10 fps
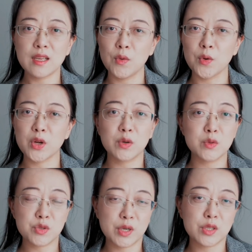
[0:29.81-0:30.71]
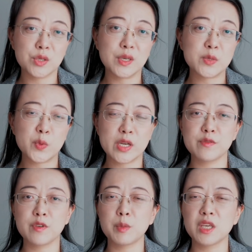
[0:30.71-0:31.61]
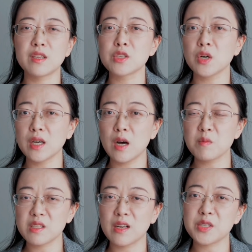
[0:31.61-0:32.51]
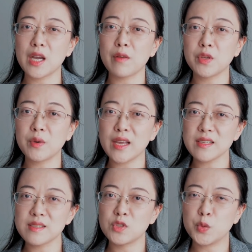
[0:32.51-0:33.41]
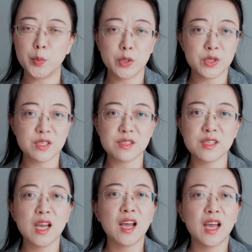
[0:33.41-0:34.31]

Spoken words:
or go straight to expressvpn.com/AvenueX to purchase